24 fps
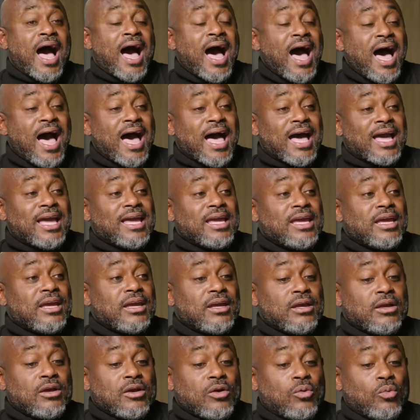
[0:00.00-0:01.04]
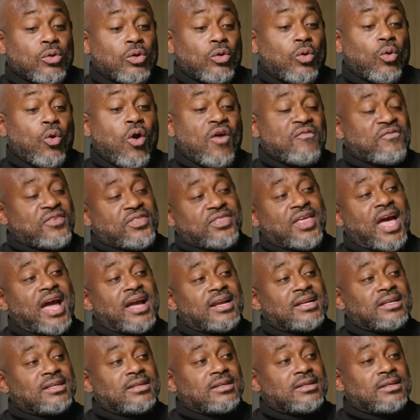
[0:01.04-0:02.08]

I will offer that,